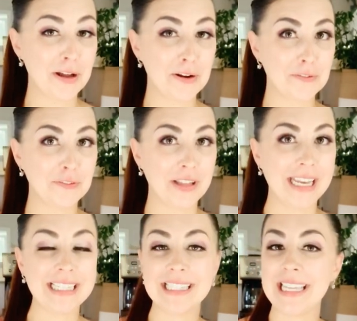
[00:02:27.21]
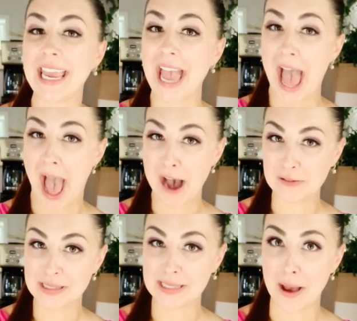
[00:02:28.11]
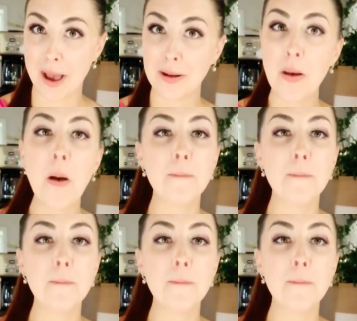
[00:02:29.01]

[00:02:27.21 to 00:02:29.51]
our flank steak outside,